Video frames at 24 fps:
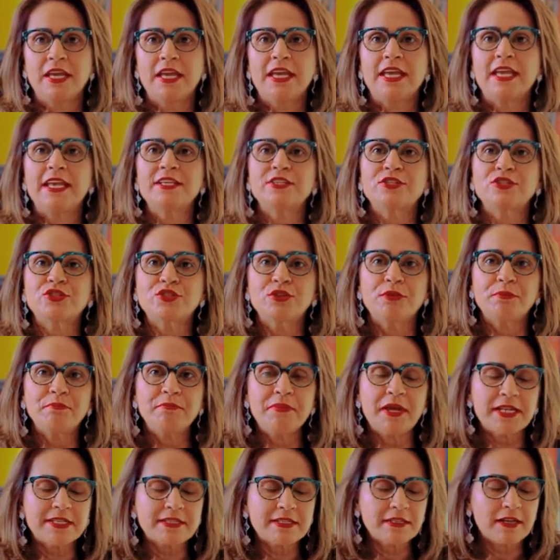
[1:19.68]
is to
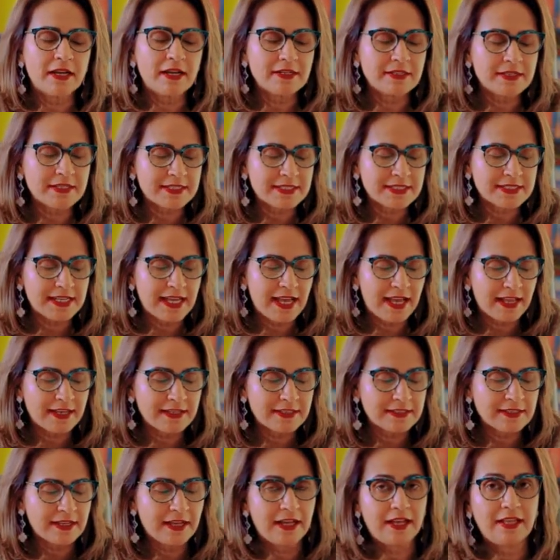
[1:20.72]
better
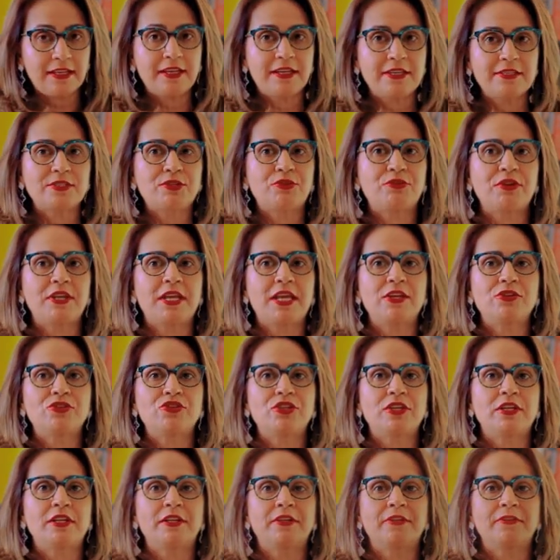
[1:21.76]
understand Allah's
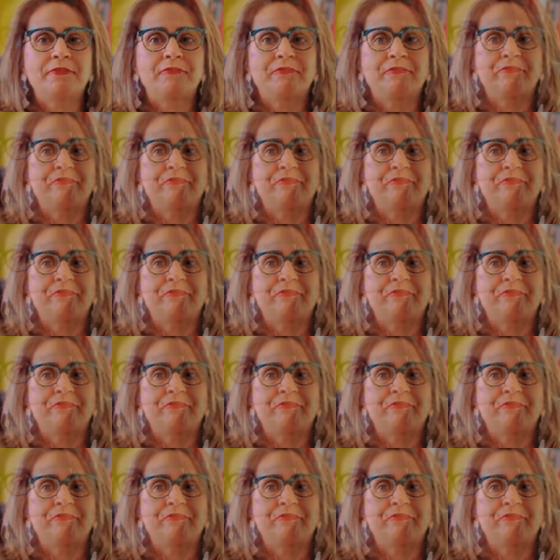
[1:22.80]
creation.